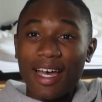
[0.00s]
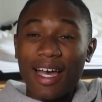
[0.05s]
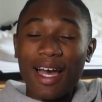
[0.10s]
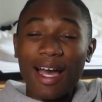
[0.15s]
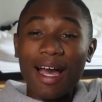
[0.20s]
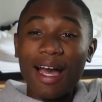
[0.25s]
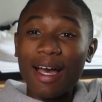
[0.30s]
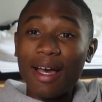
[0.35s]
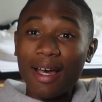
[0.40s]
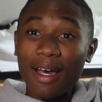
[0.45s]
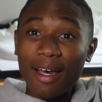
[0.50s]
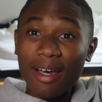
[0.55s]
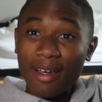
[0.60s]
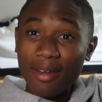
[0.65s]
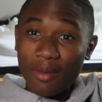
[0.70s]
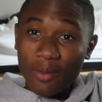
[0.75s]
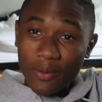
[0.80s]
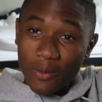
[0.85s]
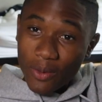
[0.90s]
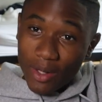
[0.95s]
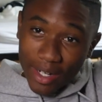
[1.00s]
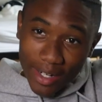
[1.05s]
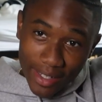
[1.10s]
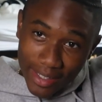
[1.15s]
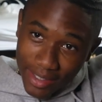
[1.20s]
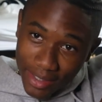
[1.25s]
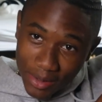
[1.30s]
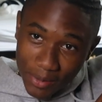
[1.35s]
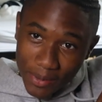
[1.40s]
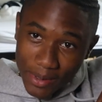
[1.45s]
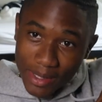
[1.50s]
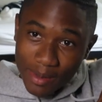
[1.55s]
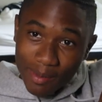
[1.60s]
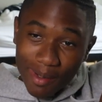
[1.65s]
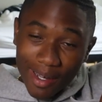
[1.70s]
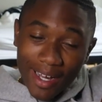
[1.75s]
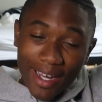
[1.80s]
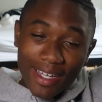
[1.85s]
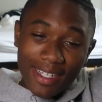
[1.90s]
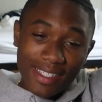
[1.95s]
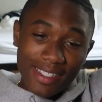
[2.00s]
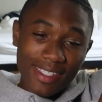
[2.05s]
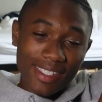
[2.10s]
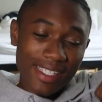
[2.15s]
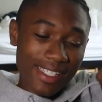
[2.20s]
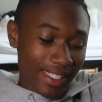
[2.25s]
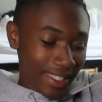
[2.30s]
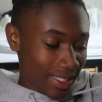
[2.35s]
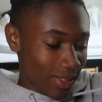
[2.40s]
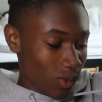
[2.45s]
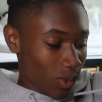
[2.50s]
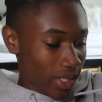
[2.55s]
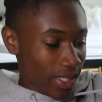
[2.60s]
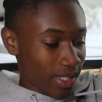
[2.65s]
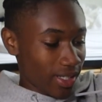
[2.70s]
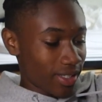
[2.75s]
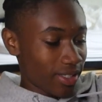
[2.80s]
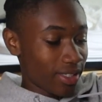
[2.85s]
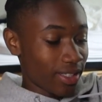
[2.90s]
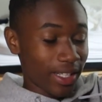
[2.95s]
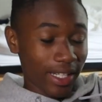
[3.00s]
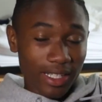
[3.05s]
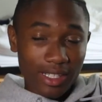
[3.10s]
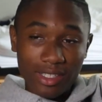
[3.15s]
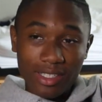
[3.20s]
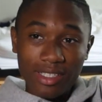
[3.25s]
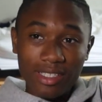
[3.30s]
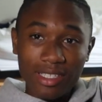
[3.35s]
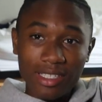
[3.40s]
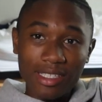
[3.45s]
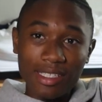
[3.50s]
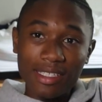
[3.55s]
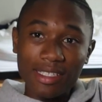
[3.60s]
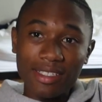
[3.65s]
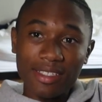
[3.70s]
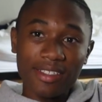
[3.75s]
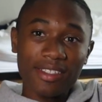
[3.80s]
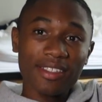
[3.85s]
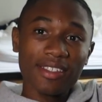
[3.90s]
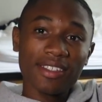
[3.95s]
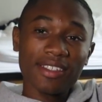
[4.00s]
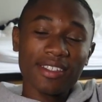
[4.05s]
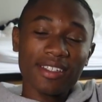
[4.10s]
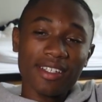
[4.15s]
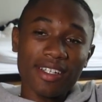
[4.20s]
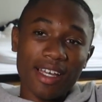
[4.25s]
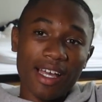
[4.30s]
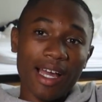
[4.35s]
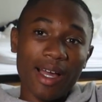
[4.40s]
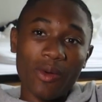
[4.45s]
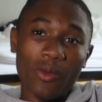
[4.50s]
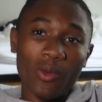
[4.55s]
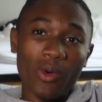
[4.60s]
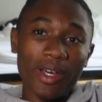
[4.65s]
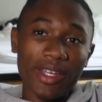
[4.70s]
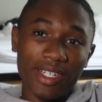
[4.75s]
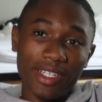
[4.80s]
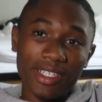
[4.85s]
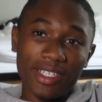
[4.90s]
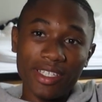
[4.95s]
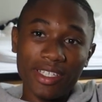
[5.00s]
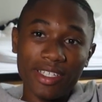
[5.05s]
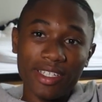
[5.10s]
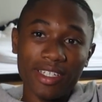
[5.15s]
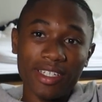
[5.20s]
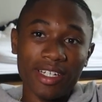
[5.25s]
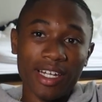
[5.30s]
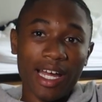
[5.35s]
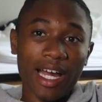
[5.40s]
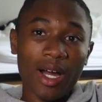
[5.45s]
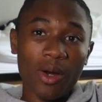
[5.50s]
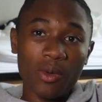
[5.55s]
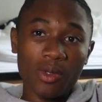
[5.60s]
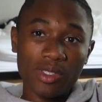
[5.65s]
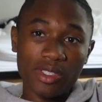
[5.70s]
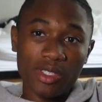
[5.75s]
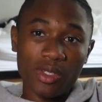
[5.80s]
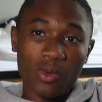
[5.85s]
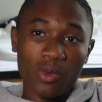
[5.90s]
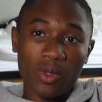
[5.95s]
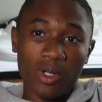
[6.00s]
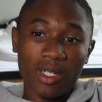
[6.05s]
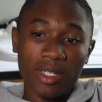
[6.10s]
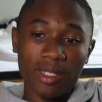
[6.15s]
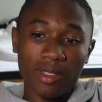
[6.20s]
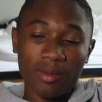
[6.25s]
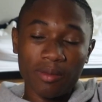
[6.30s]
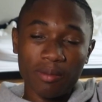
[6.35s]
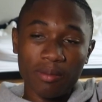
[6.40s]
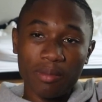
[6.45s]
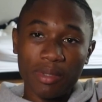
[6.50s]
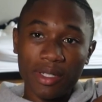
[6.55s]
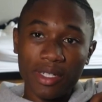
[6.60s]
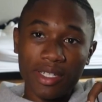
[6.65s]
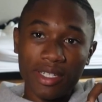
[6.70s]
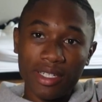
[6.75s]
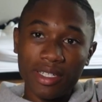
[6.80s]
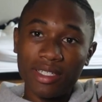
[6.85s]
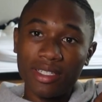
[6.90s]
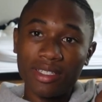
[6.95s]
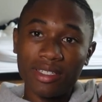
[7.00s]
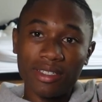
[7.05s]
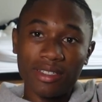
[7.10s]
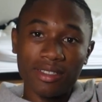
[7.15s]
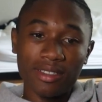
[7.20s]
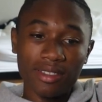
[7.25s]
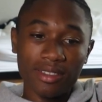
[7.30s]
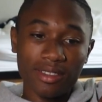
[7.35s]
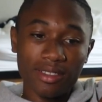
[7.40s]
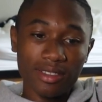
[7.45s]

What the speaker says: What I did was behind the scenes work. Like, literally, I went in and I was the one putting in